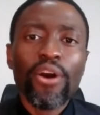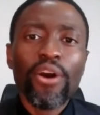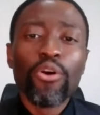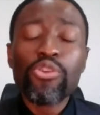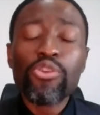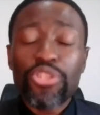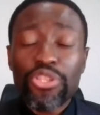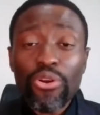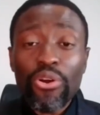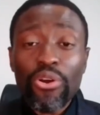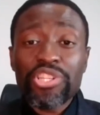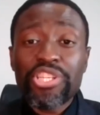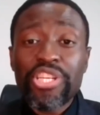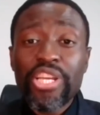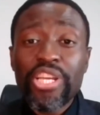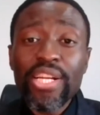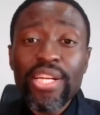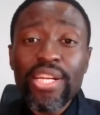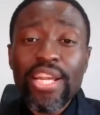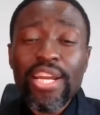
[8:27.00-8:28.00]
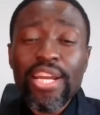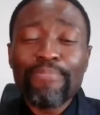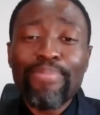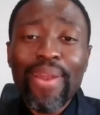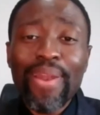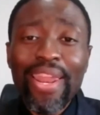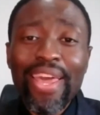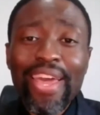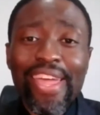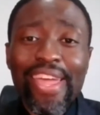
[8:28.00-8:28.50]
who saw children
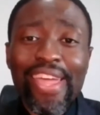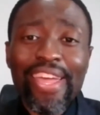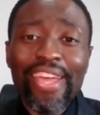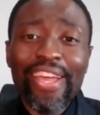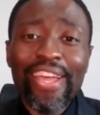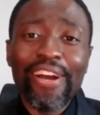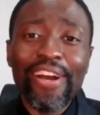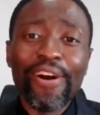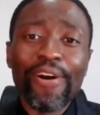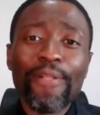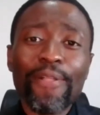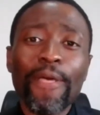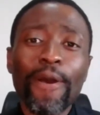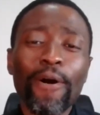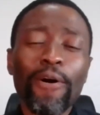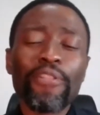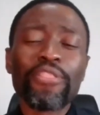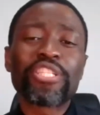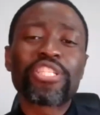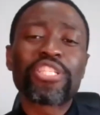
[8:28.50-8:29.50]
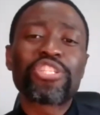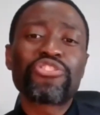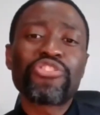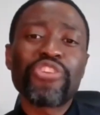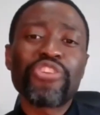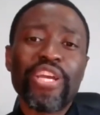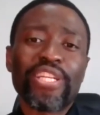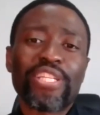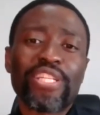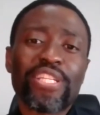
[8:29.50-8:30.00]
playing on the
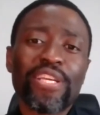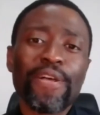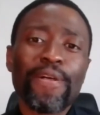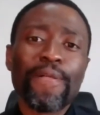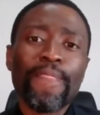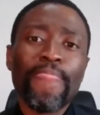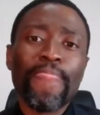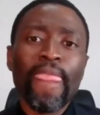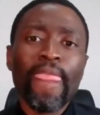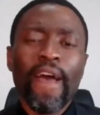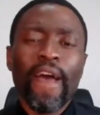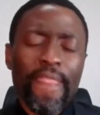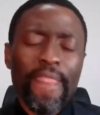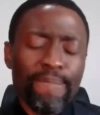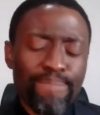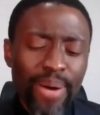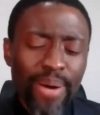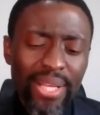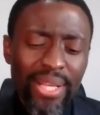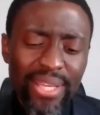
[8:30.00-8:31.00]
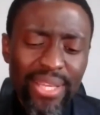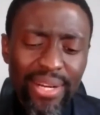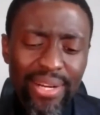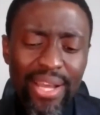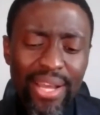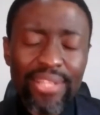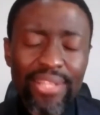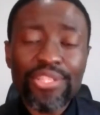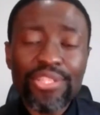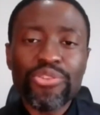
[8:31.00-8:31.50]
street and the pastor
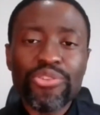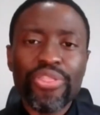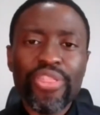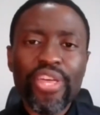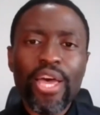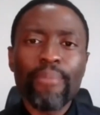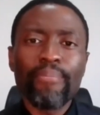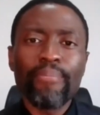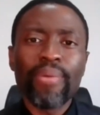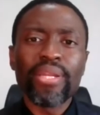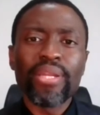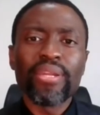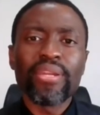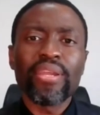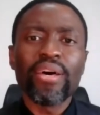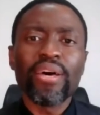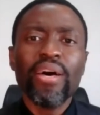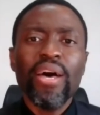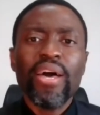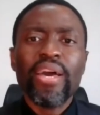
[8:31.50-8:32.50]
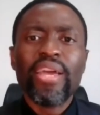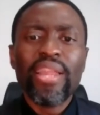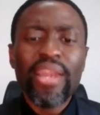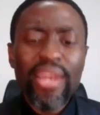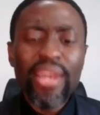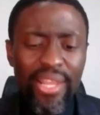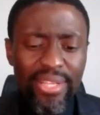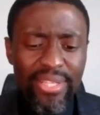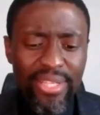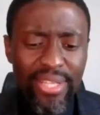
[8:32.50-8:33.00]
runs to them and he
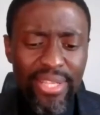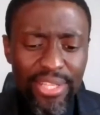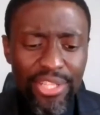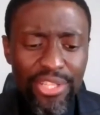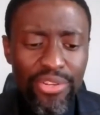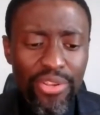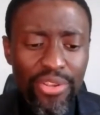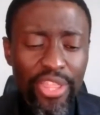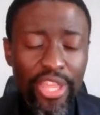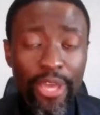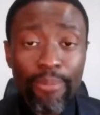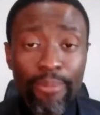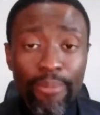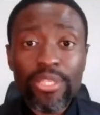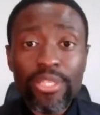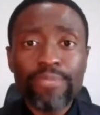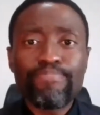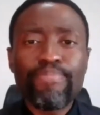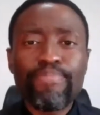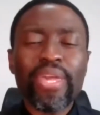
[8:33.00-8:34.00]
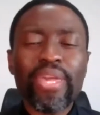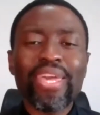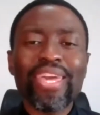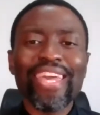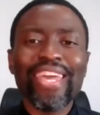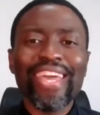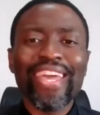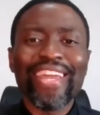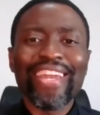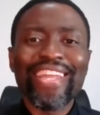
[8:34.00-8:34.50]
listens to them
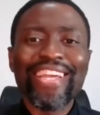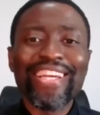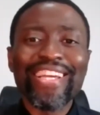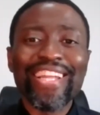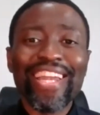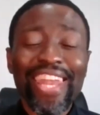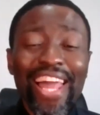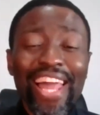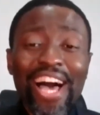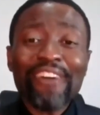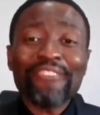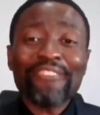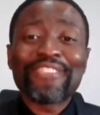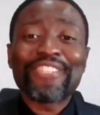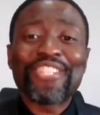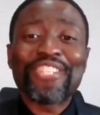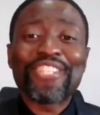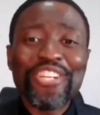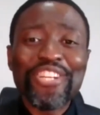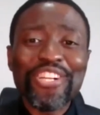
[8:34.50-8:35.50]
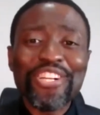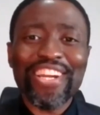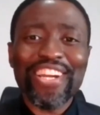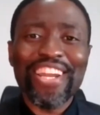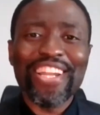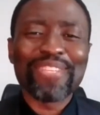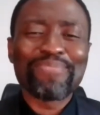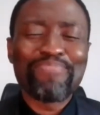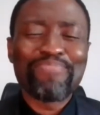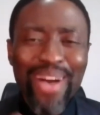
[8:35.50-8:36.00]
speaking and he loves children
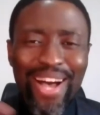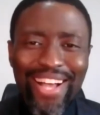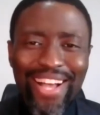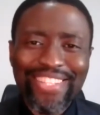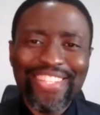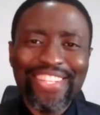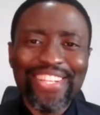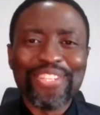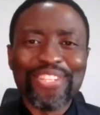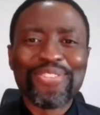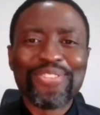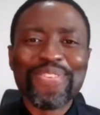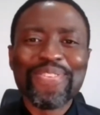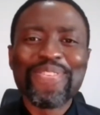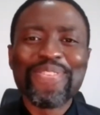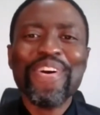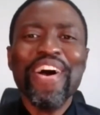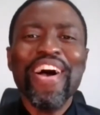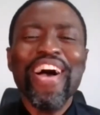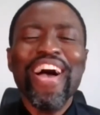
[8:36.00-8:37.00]
as pastors do.